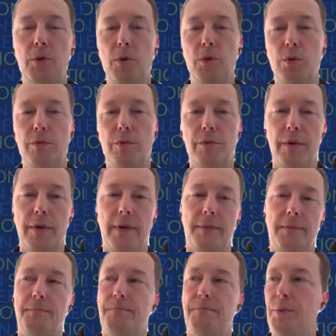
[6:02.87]
you
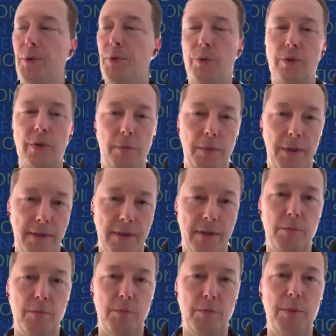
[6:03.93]
produce a
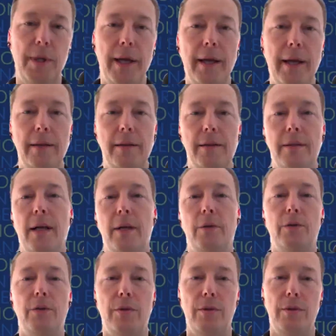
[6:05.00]
business plan, how
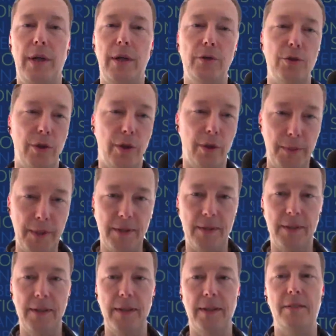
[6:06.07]
to start a
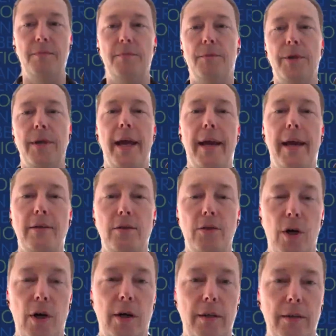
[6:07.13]
business, pretty
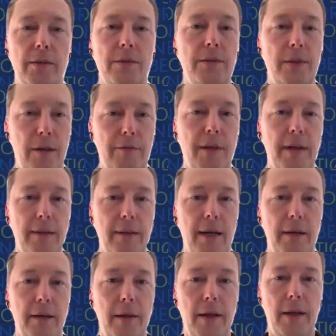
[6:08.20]
hands-on stuff like
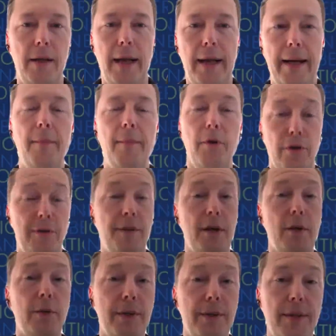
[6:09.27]
that. Mm-hmm. And I'm on the
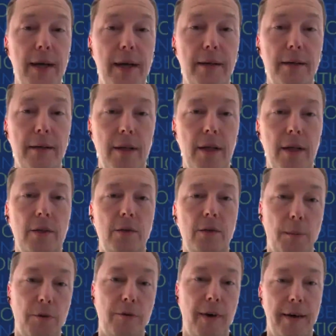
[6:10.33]
theory side, so I'm
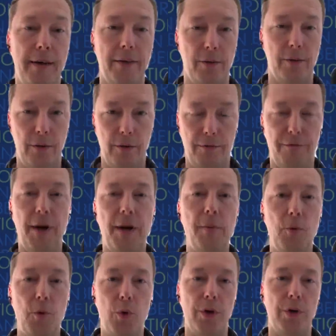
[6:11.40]
providing sort of the
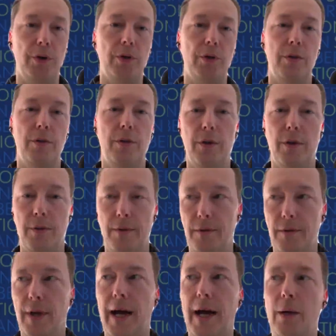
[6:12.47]
framework, the
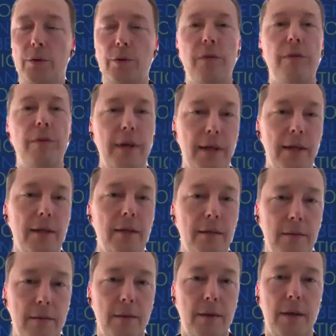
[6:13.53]
how to think
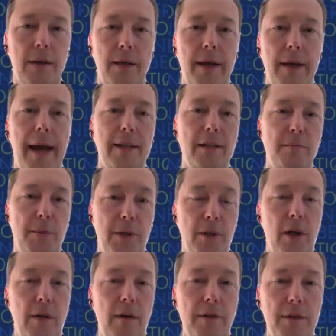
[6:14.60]
aspect
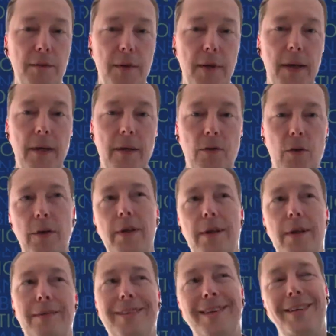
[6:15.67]
of it. So in
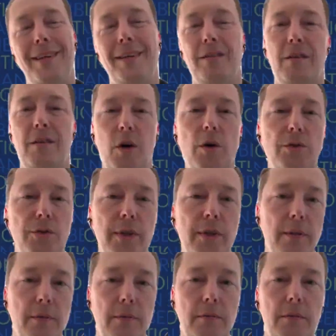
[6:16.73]
a sense, the Austrian